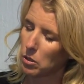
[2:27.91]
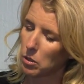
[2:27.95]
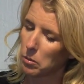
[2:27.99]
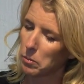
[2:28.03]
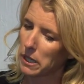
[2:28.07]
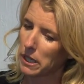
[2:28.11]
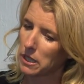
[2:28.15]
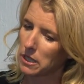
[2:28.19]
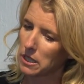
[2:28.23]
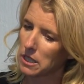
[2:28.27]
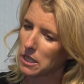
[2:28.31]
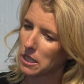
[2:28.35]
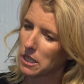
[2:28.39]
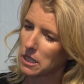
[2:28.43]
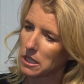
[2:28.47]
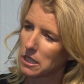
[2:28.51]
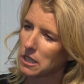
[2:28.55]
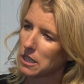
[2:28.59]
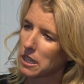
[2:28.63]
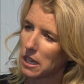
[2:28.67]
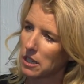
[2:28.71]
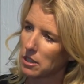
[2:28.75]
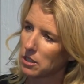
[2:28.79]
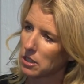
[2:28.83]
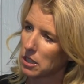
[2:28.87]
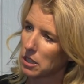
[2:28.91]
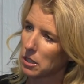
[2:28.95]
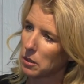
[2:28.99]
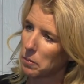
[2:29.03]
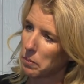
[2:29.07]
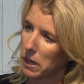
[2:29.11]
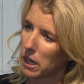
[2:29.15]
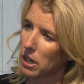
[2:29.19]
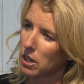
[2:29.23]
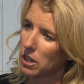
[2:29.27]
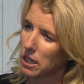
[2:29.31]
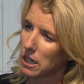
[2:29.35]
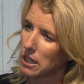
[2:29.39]
There were about 6,000
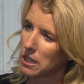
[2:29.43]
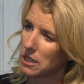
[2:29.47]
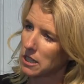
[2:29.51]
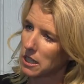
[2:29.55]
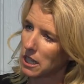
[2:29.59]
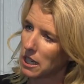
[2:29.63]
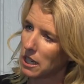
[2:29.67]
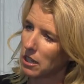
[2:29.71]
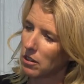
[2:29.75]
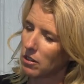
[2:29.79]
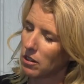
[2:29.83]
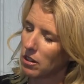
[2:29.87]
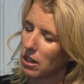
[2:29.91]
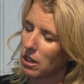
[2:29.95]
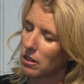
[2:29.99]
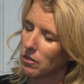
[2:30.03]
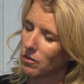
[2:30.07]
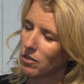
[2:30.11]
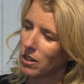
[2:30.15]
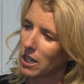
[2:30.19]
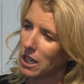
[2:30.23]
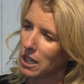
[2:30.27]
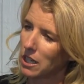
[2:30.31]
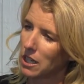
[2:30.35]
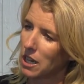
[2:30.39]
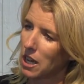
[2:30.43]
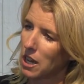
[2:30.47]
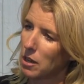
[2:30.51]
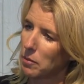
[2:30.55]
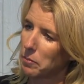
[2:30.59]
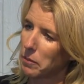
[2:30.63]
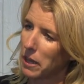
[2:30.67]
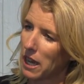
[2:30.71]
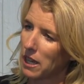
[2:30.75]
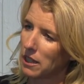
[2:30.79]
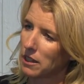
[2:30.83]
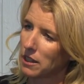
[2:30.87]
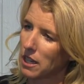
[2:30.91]
Americans in, in
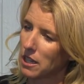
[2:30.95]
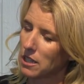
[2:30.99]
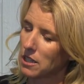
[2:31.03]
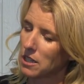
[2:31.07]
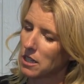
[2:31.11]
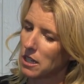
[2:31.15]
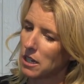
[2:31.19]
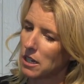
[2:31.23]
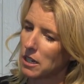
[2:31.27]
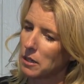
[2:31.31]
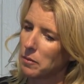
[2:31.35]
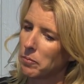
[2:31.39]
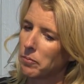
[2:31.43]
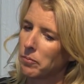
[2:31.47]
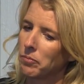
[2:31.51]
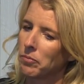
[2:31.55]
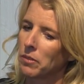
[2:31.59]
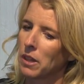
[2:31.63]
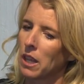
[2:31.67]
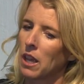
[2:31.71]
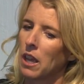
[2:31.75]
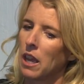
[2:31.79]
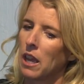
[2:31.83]
Vietnam at that time.